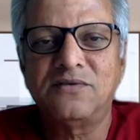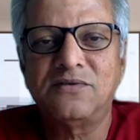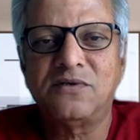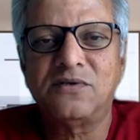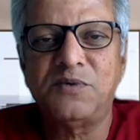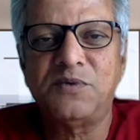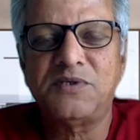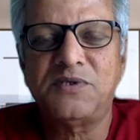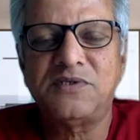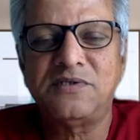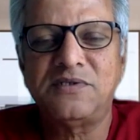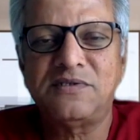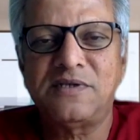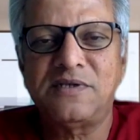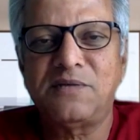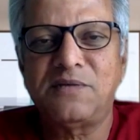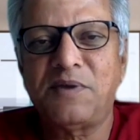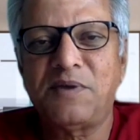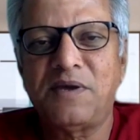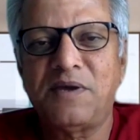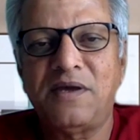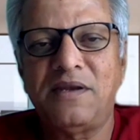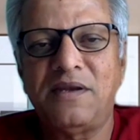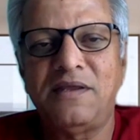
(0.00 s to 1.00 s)
So
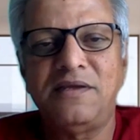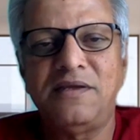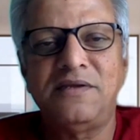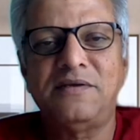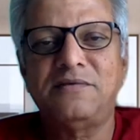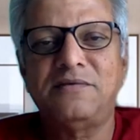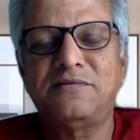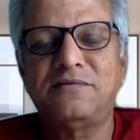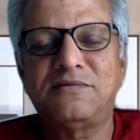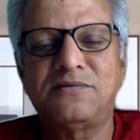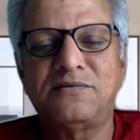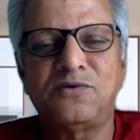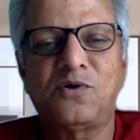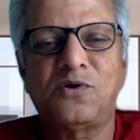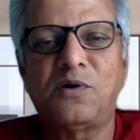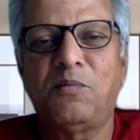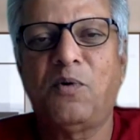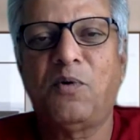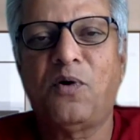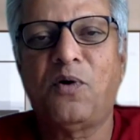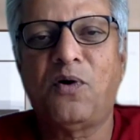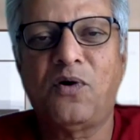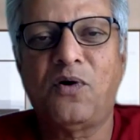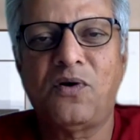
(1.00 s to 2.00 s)
Bishan Bedi took a
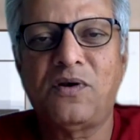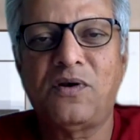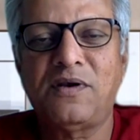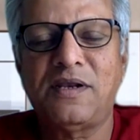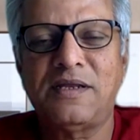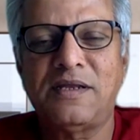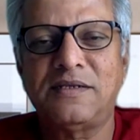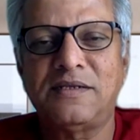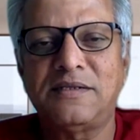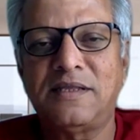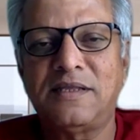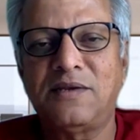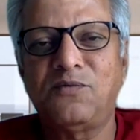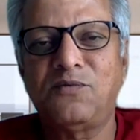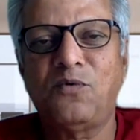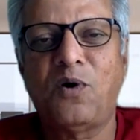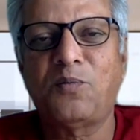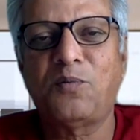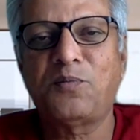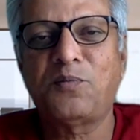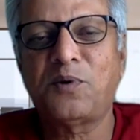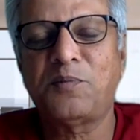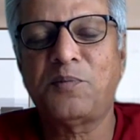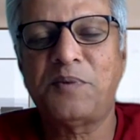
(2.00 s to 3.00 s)
ball and then
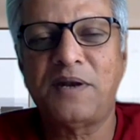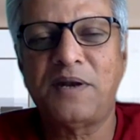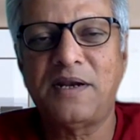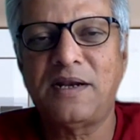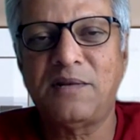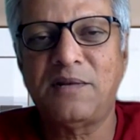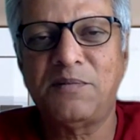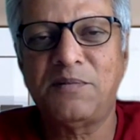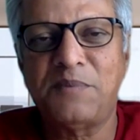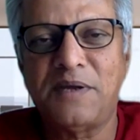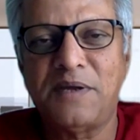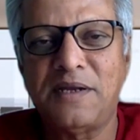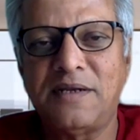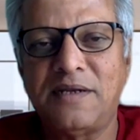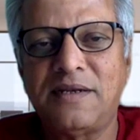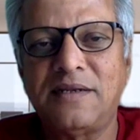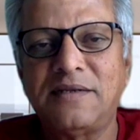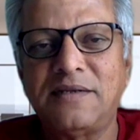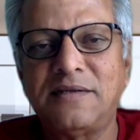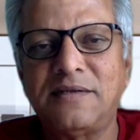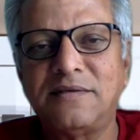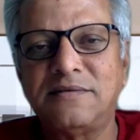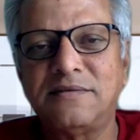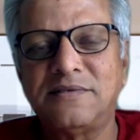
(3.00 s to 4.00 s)
warmed up a little bit
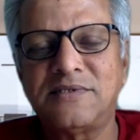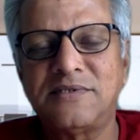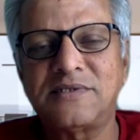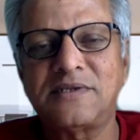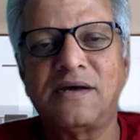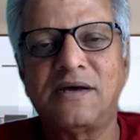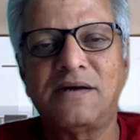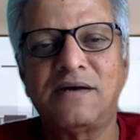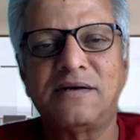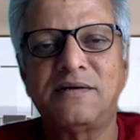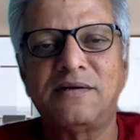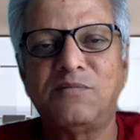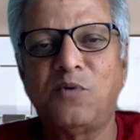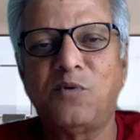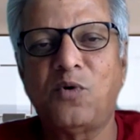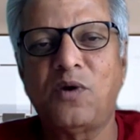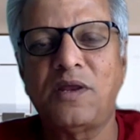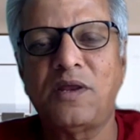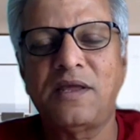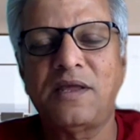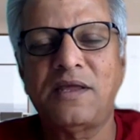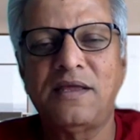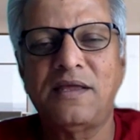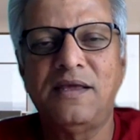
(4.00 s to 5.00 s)
and started
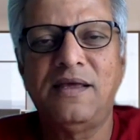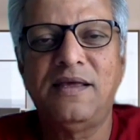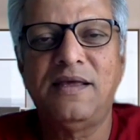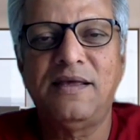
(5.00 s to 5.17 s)
bowling.